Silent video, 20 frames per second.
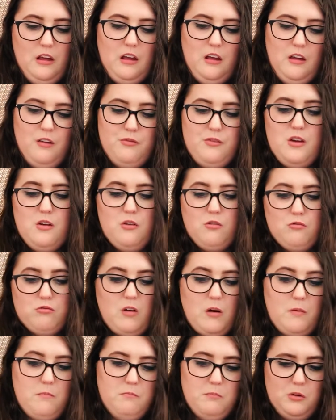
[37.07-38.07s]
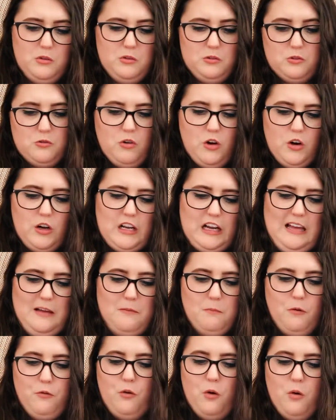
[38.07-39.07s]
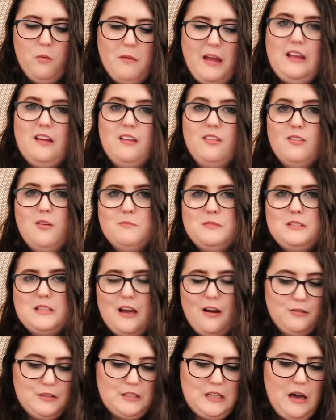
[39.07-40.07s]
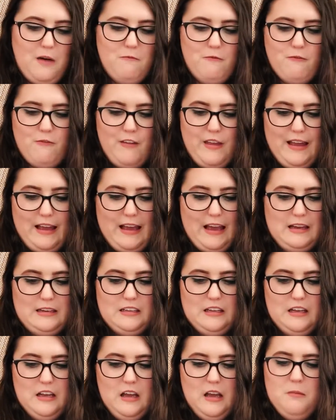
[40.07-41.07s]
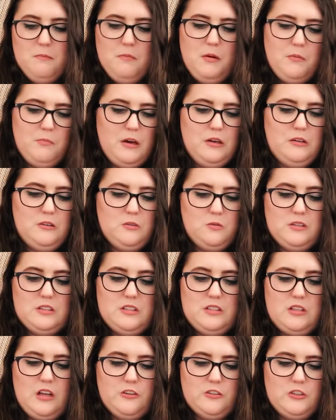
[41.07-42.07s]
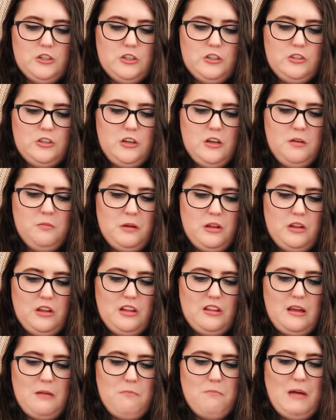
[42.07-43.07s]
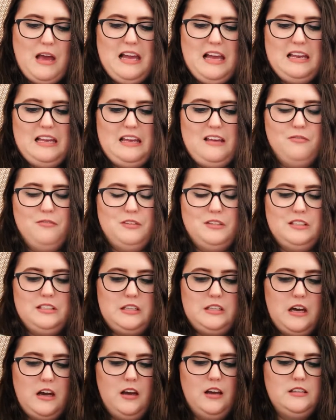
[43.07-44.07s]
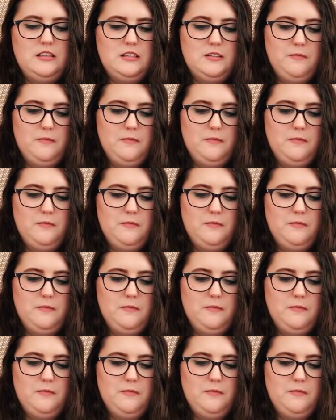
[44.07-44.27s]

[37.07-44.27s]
A few grumbled groggily before making themselves comfy again, but most were in such a stupor that they barely even stirred.